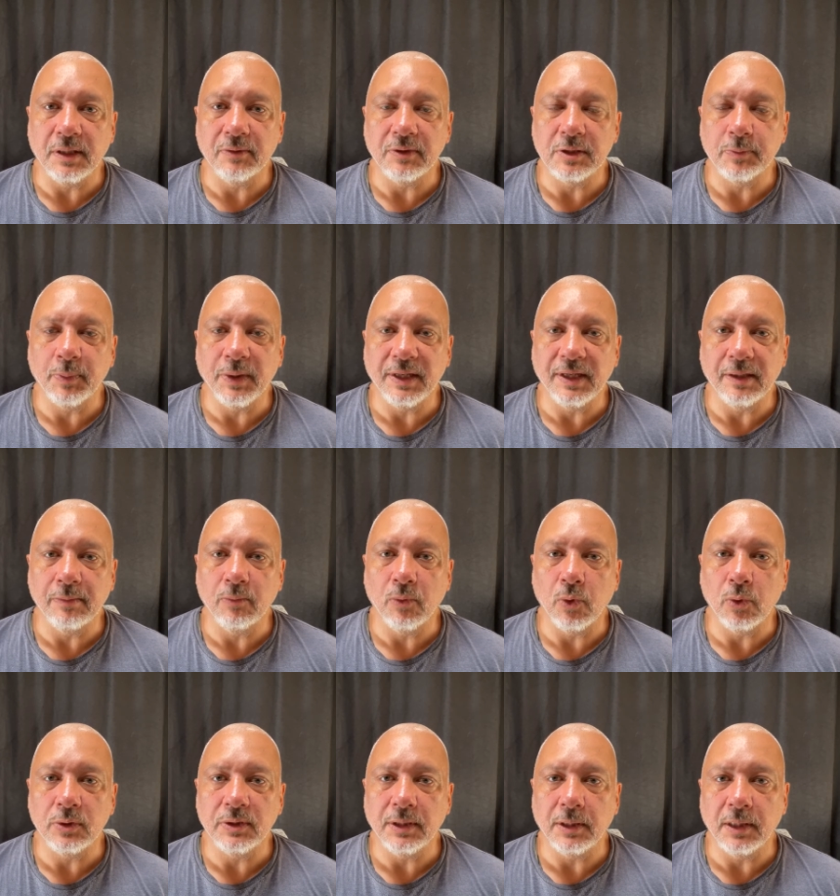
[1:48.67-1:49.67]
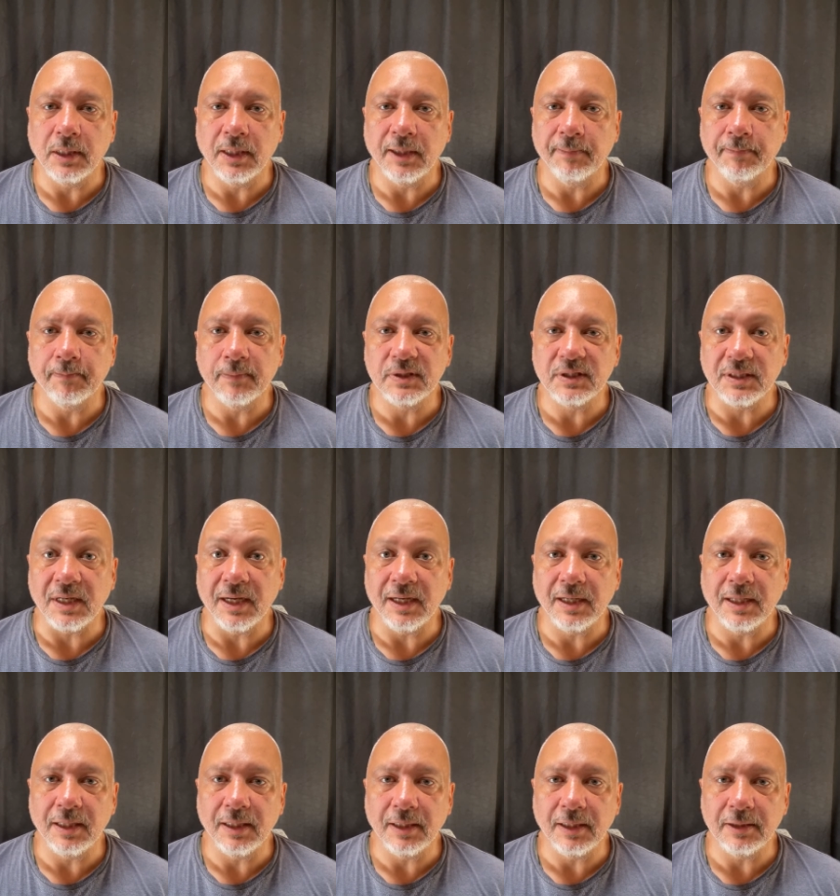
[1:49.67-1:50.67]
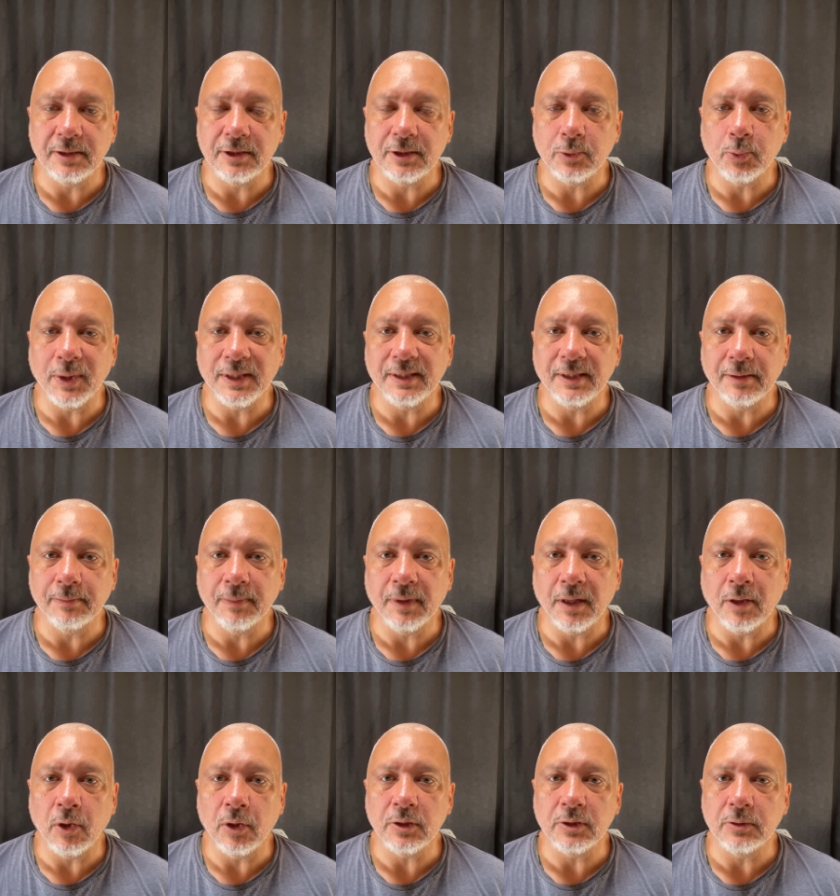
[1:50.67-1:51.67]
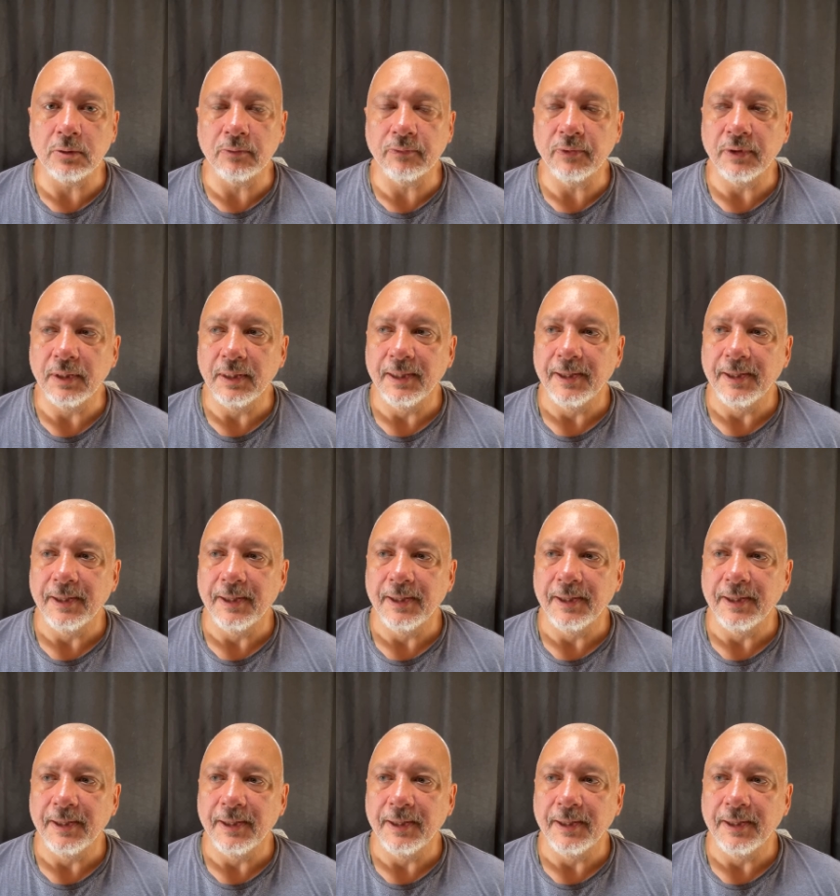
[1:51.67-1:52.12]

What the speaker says: I was spending more time cycling and sweating my ass off